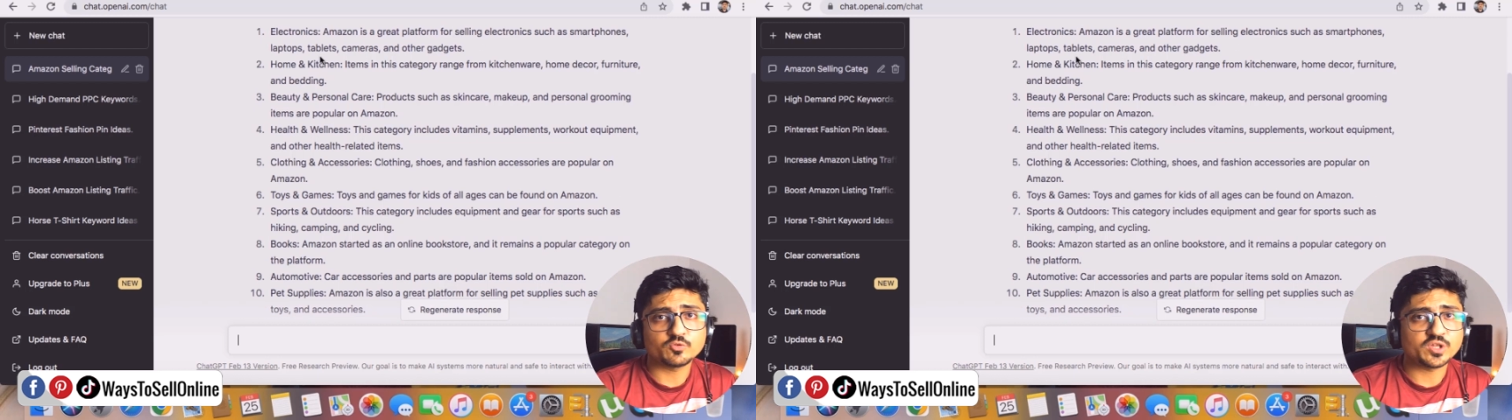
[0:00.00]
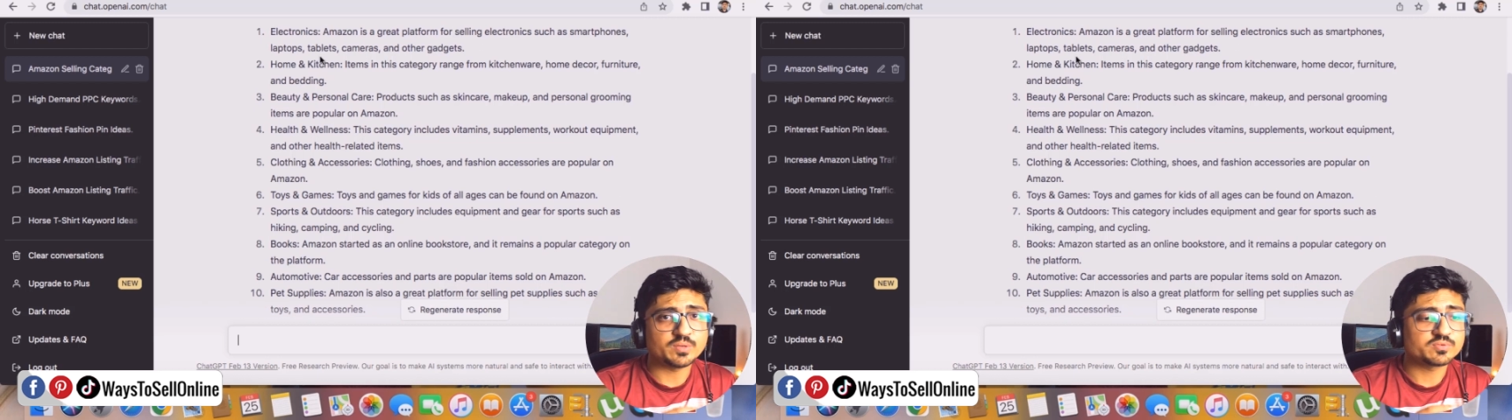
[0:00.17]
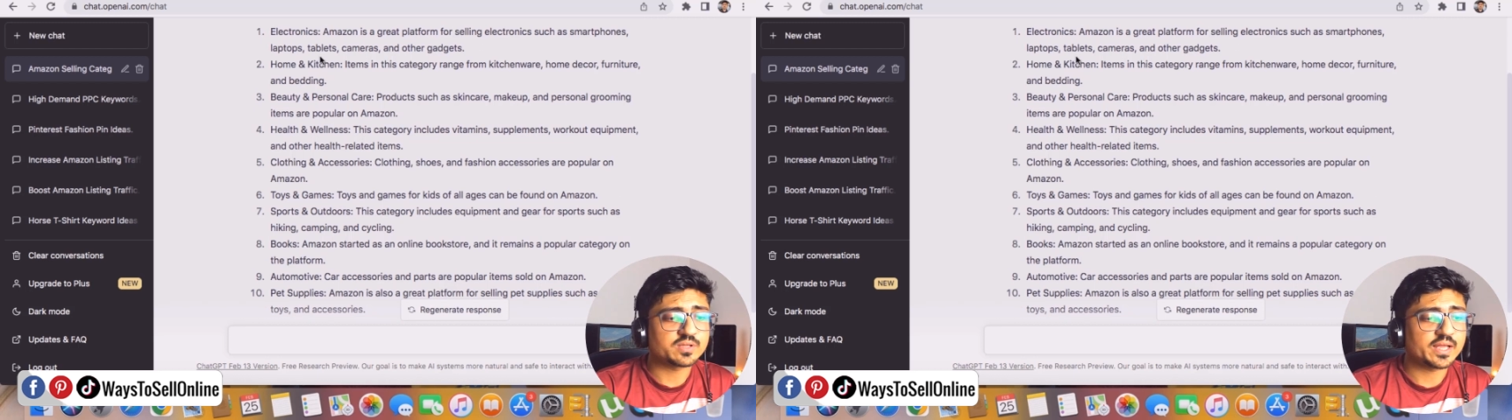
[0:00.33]

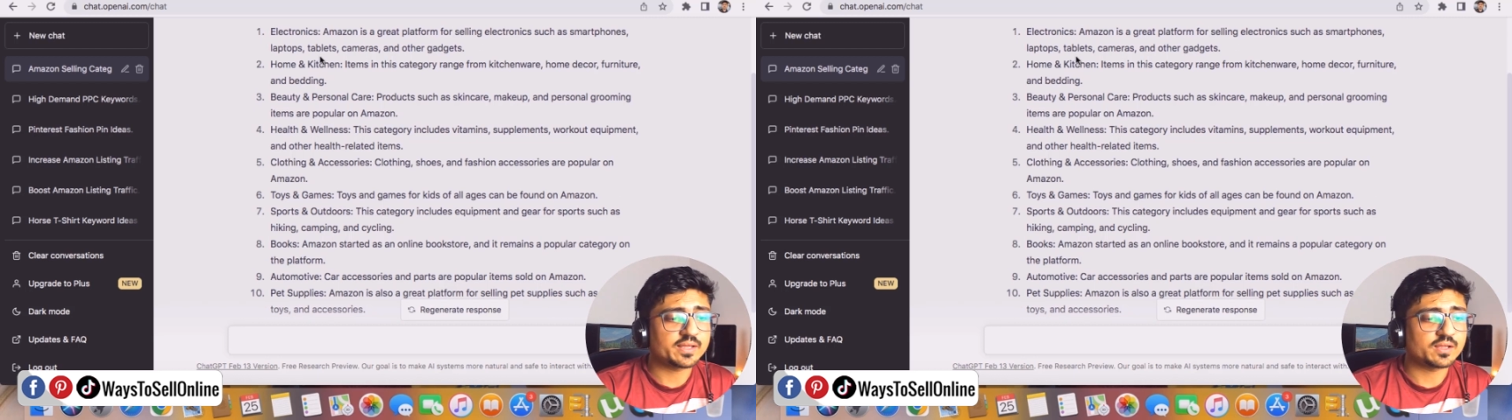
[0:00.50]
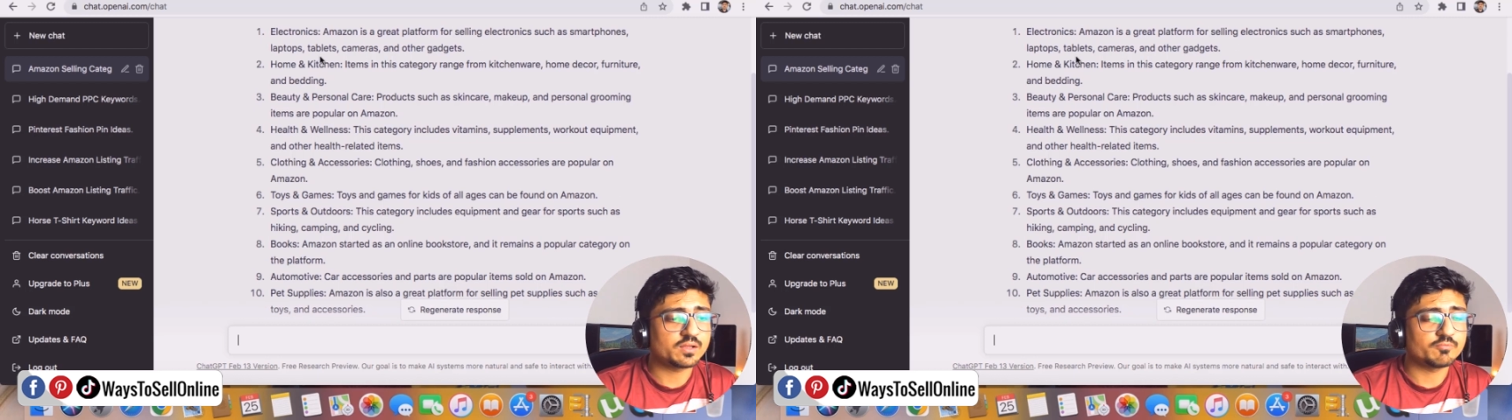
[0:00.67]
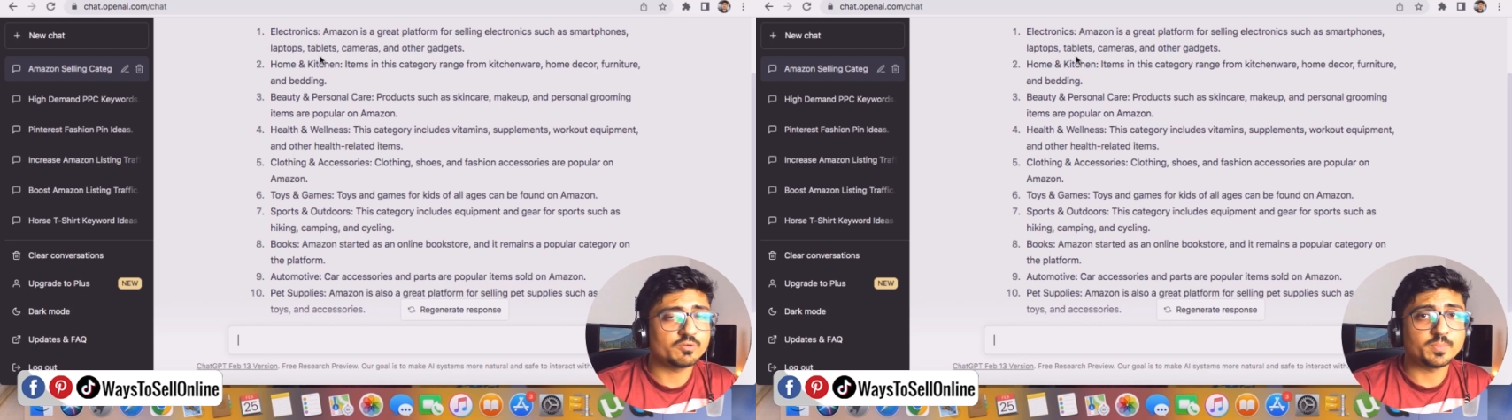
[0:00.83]
seems like
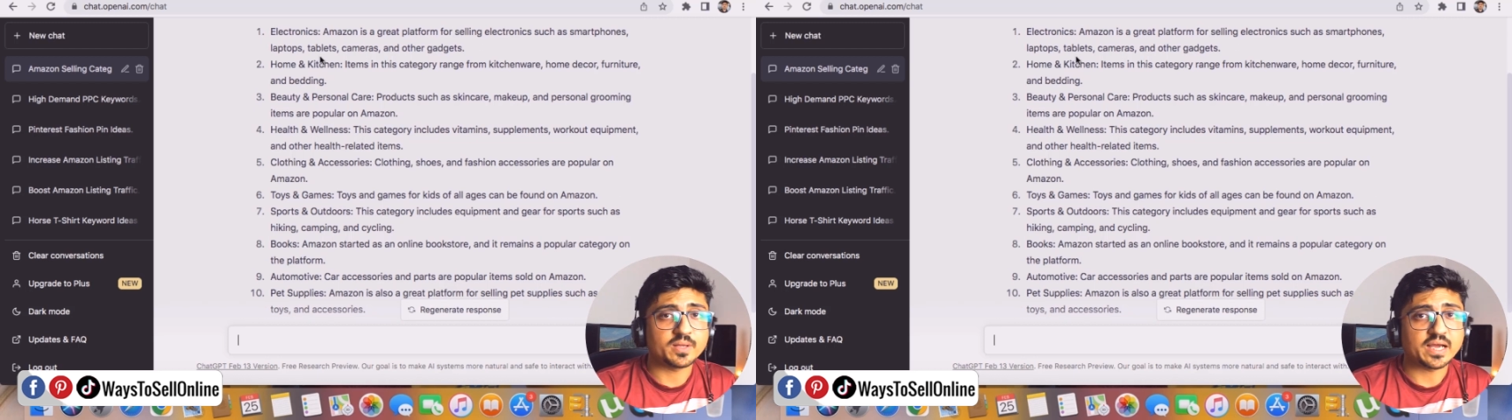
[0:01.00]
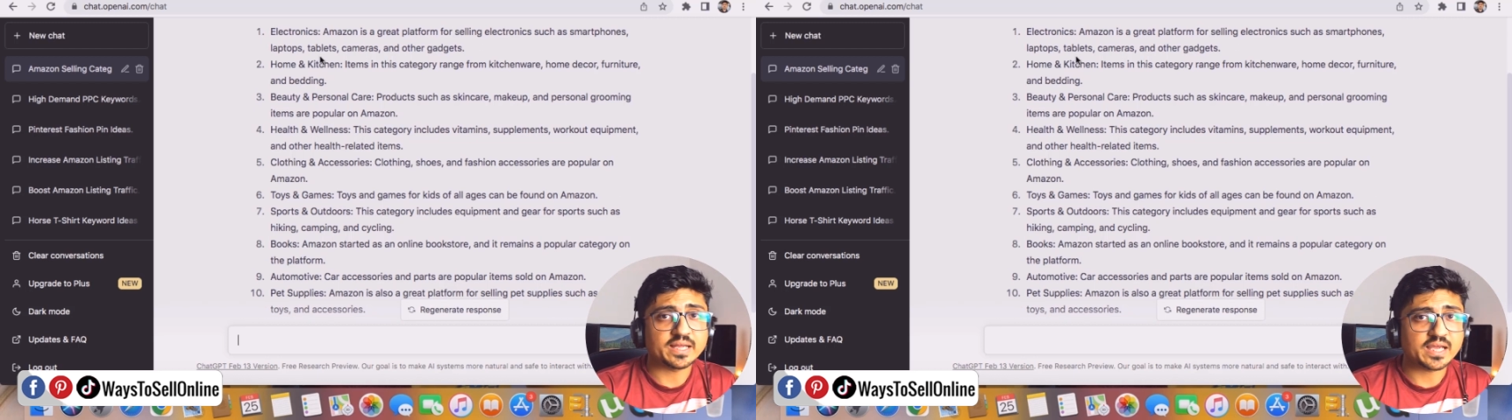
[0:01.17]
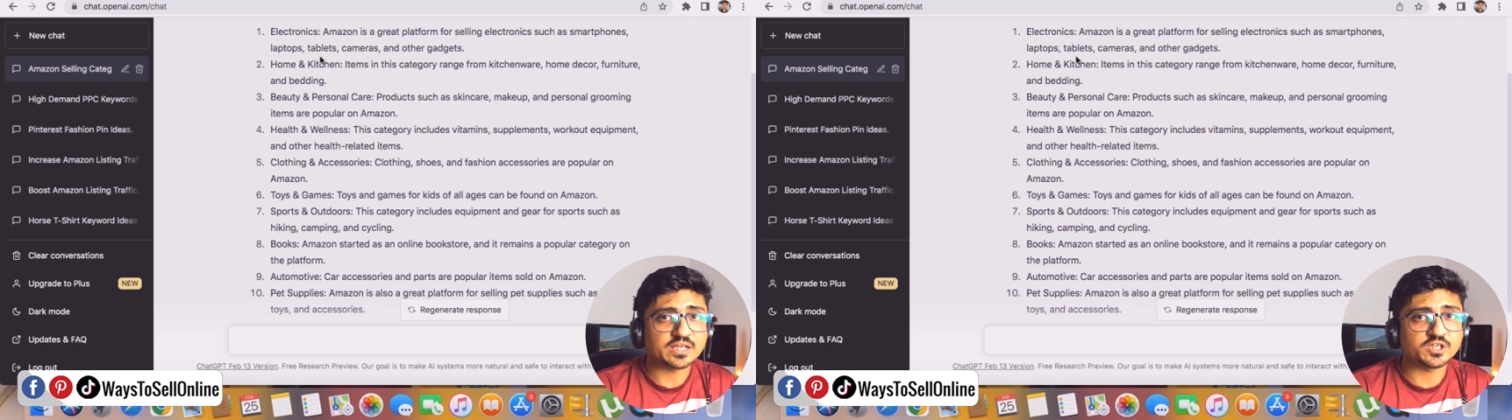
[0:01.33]
it will be
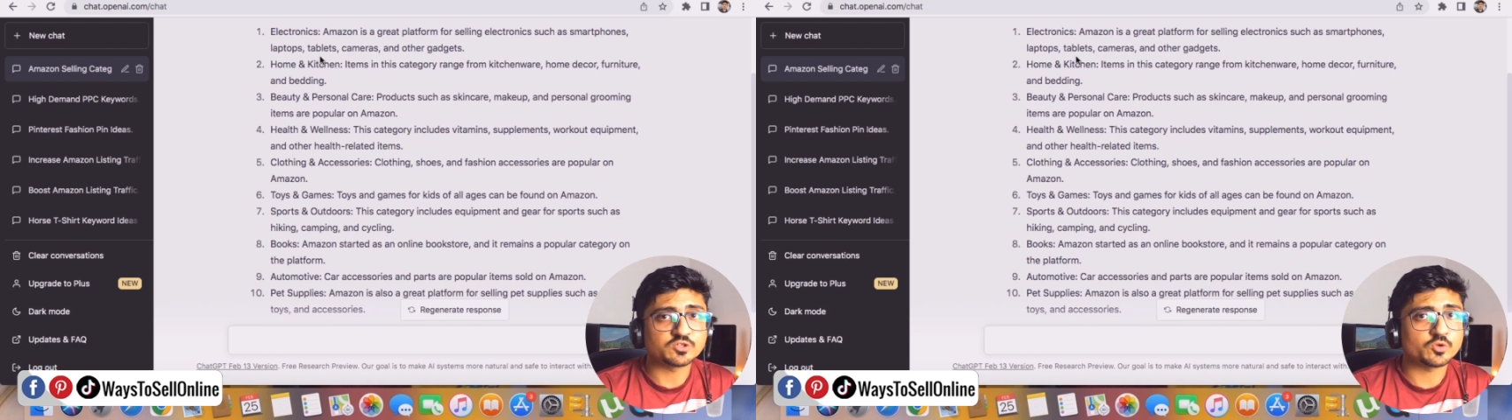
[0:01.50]
eye-catchy,